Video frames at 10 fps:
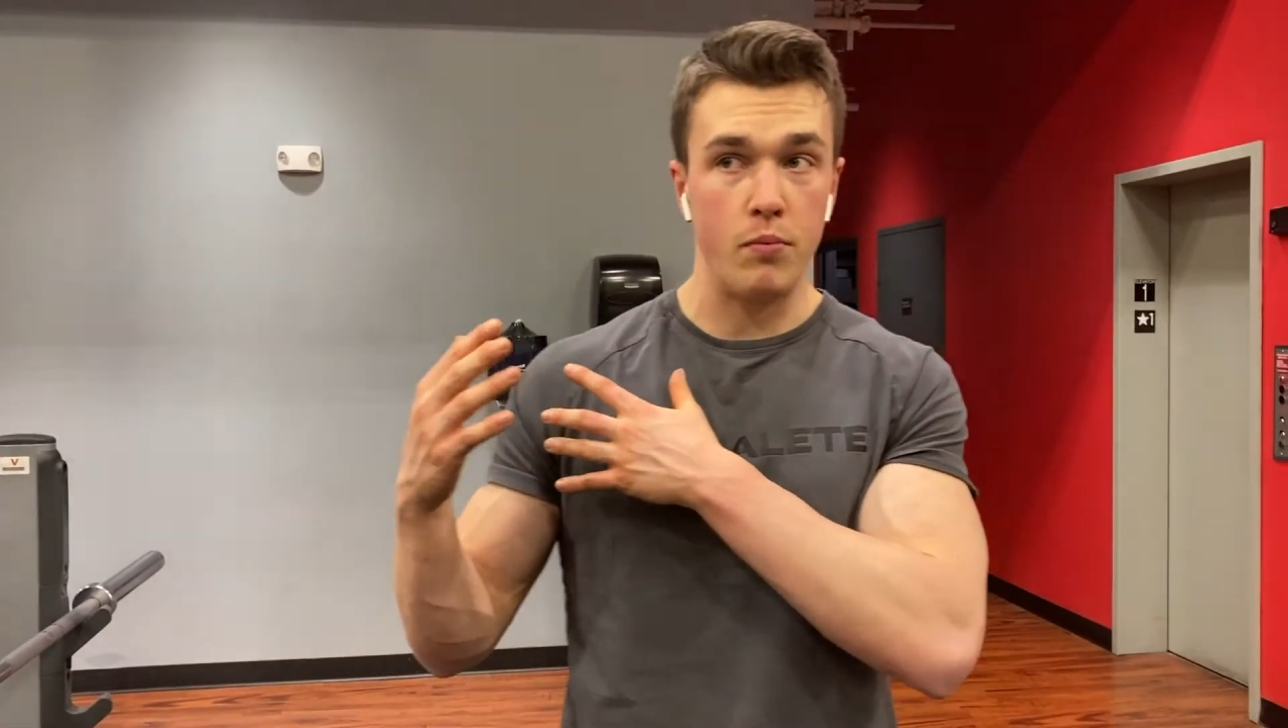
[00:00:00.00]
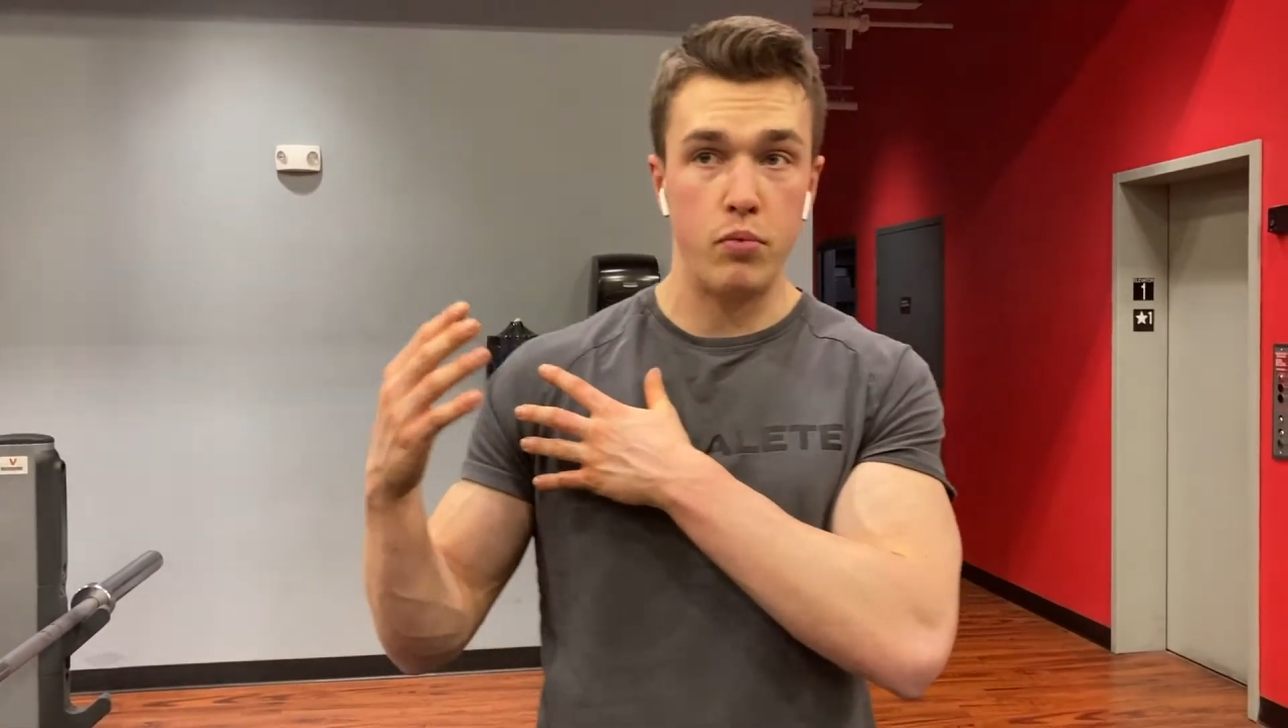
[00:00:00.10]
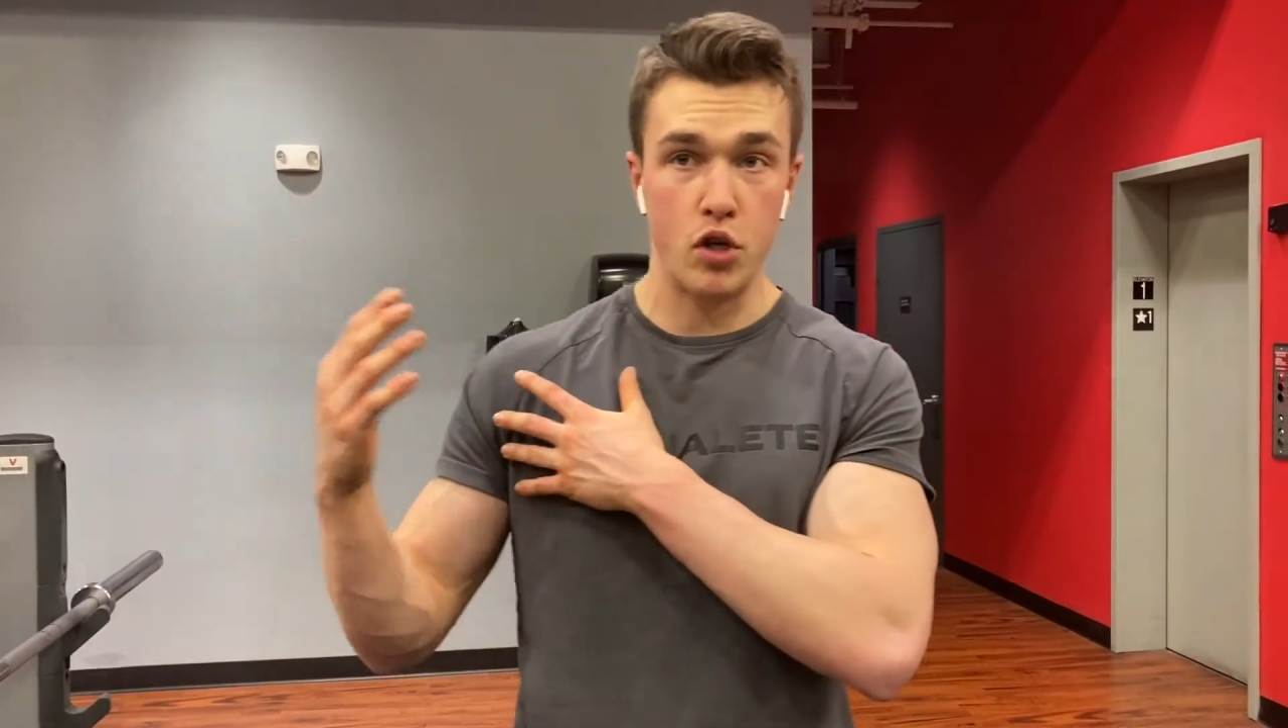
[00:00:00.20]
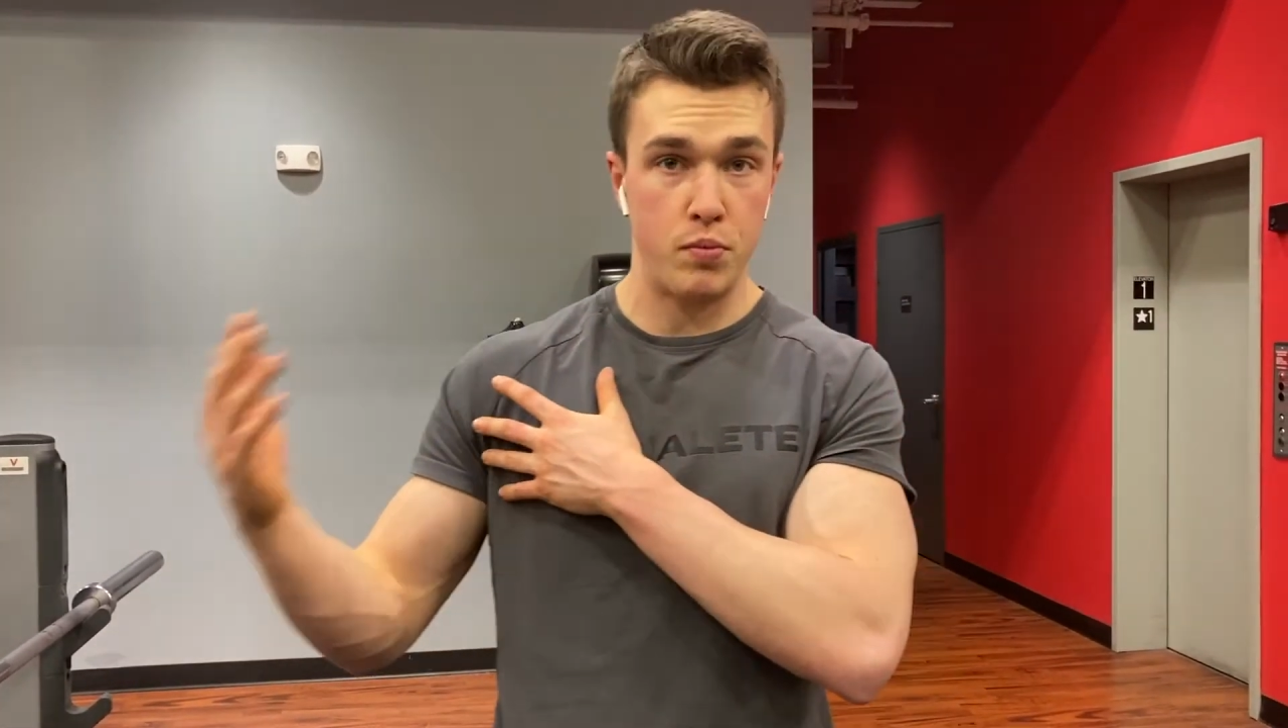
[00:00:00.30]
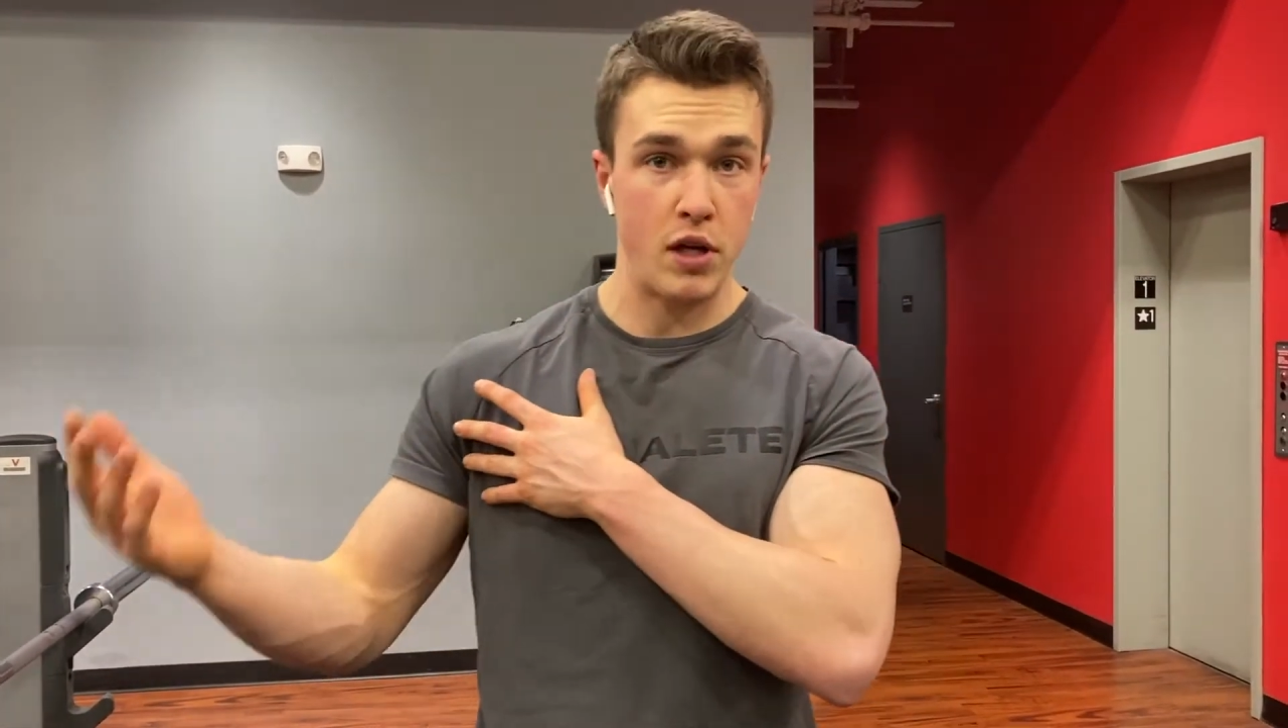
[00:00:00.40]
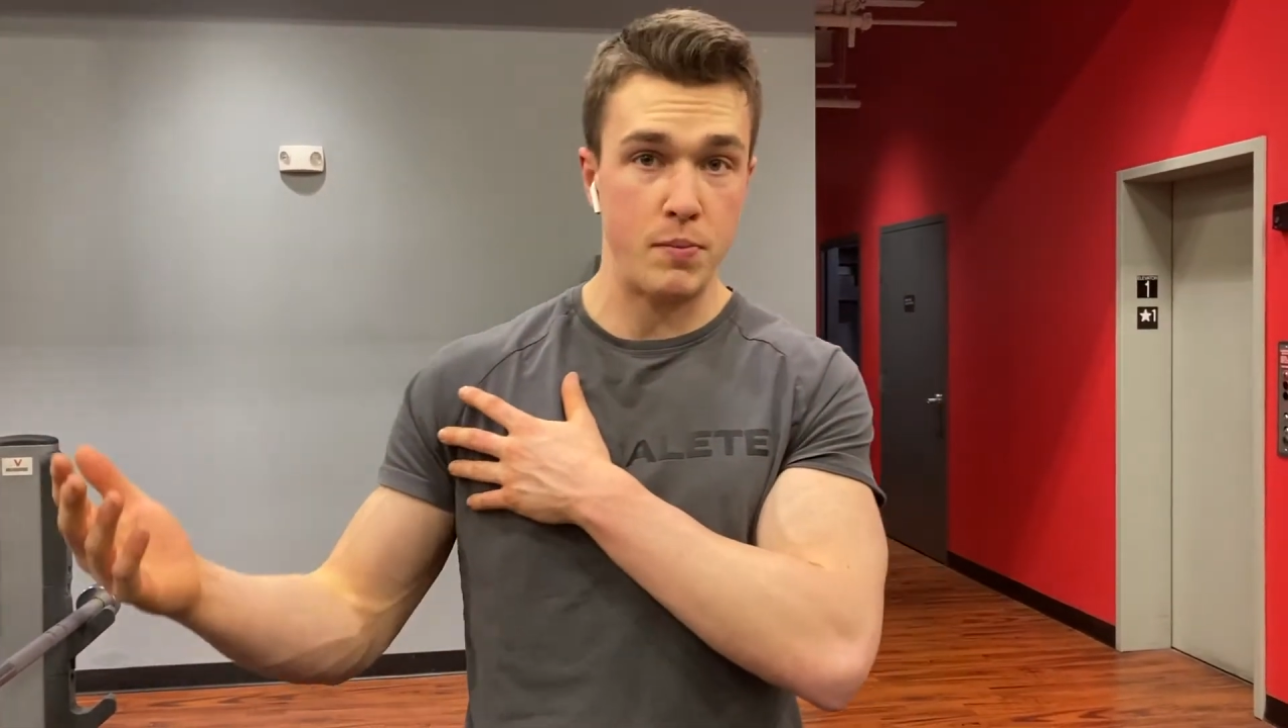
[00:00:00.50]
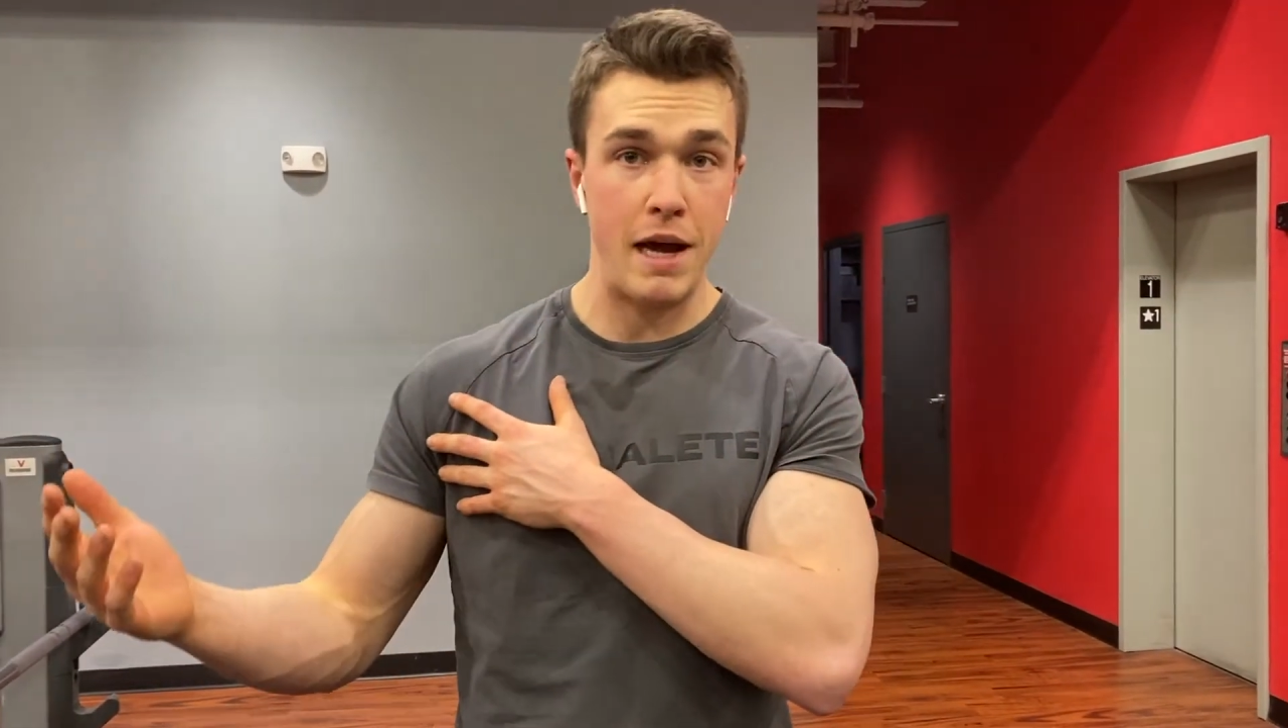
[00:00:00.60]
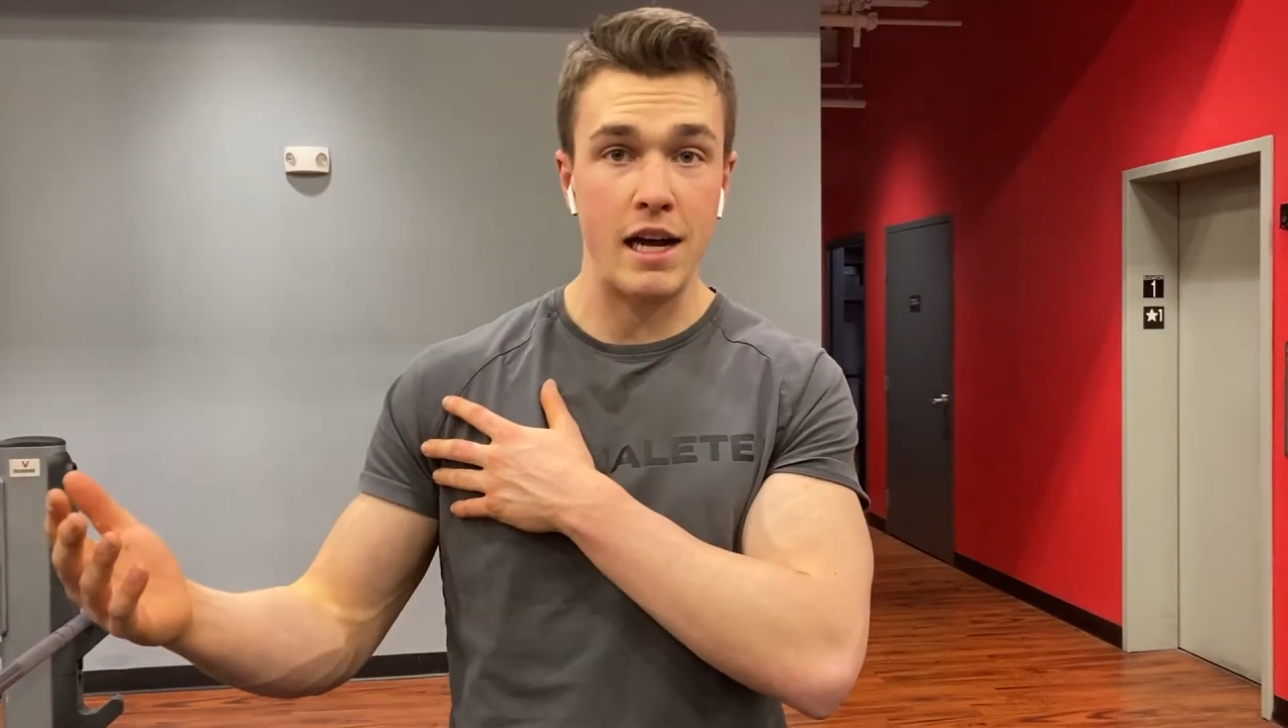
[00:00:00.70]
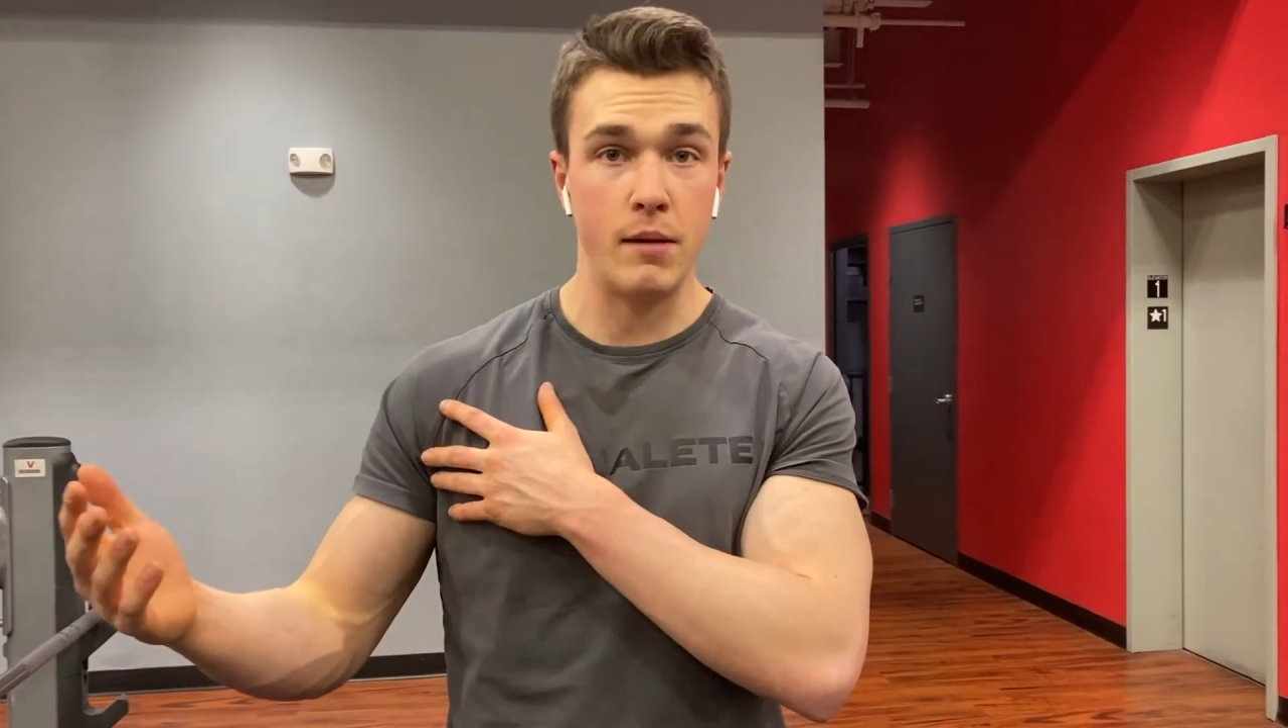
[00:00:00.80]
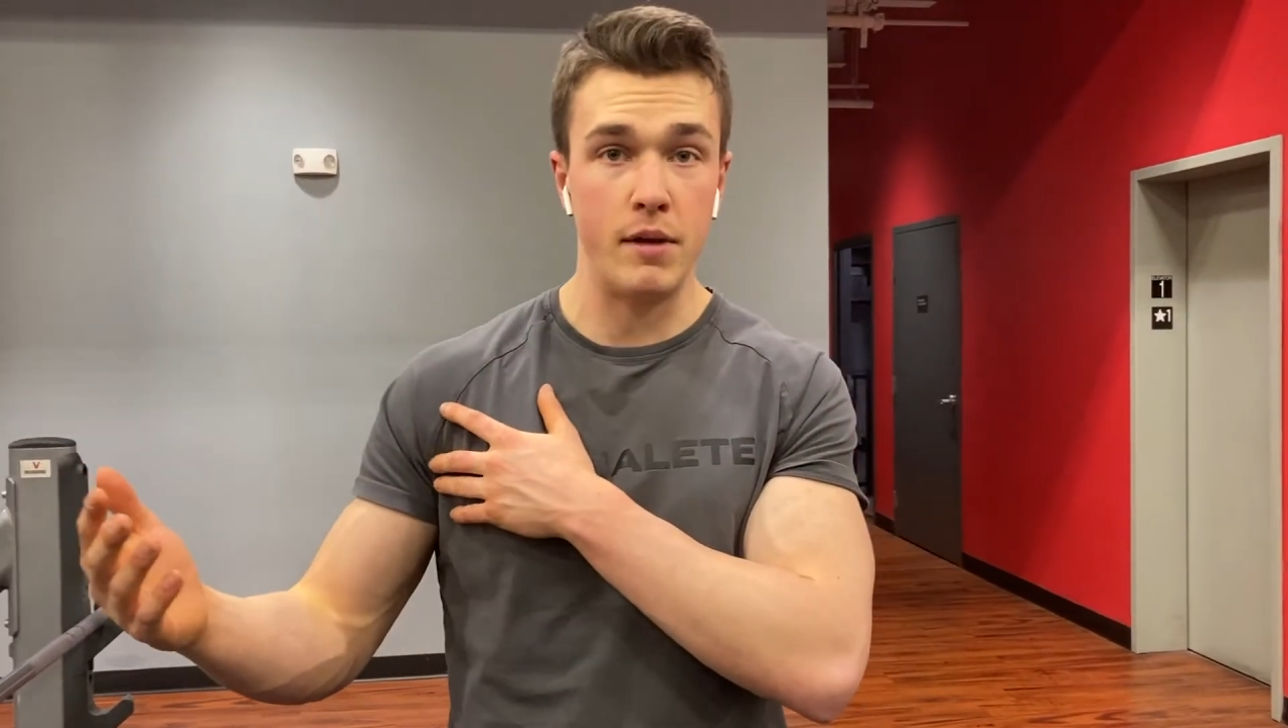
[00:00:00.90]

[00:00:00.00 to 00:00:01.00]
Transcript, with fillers: push press back up